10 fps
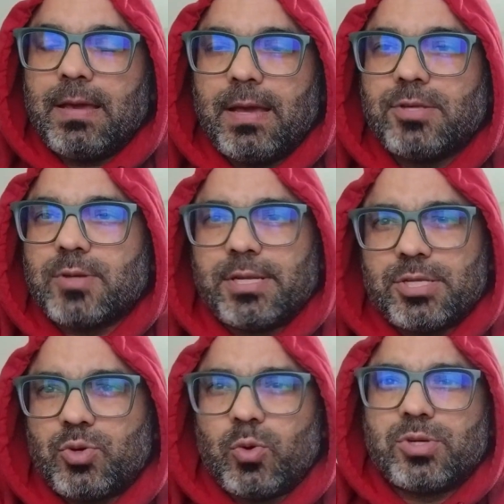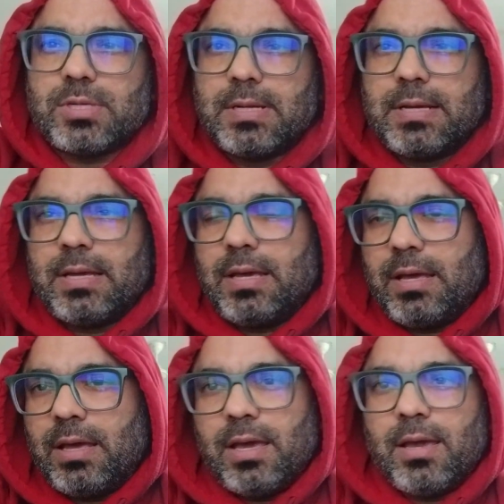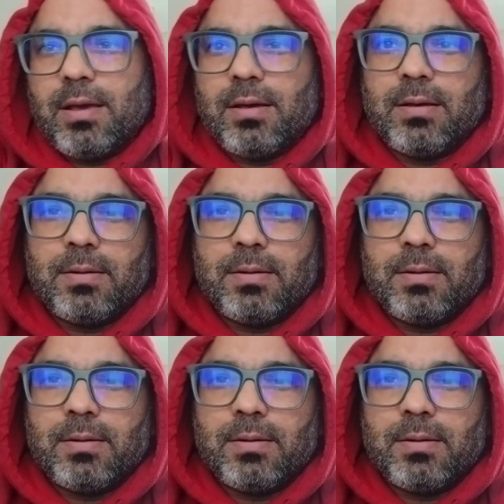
Yeah. So I just wrote a